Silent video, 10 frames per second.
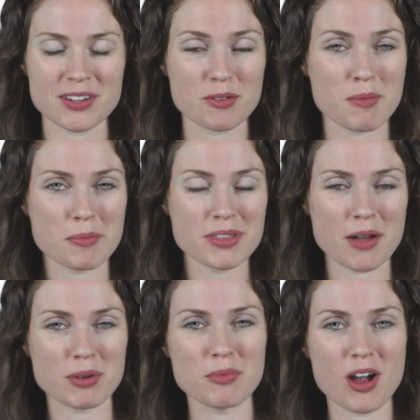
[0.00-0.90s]
Remember
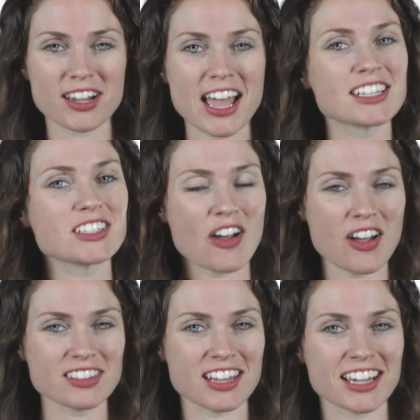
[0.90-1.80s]
that we broadcast
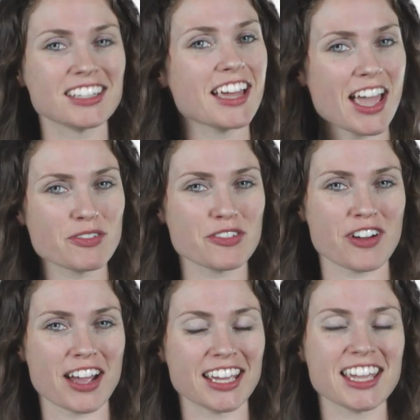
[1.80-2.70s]
online every
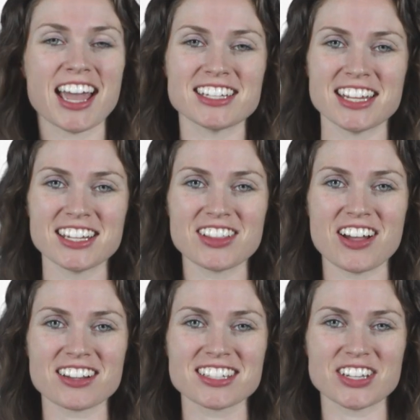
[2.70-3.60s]
Friday at 10
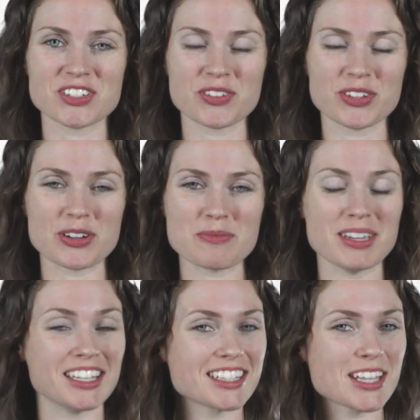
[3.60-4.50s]
o'clock Central
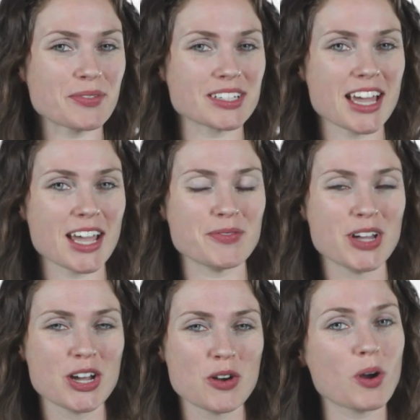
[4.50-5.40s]
European Summer Time.
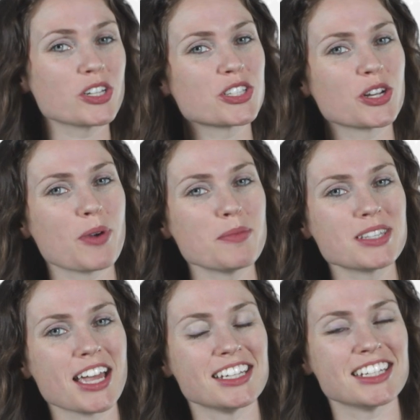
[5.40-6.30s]
Watch us on our
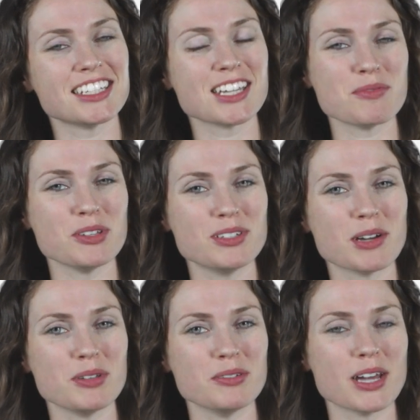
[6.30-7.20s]
website at
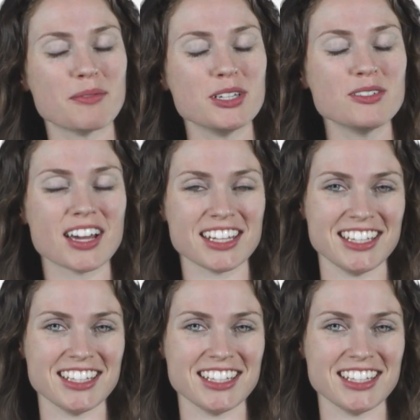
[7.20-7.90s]
www.esa.int.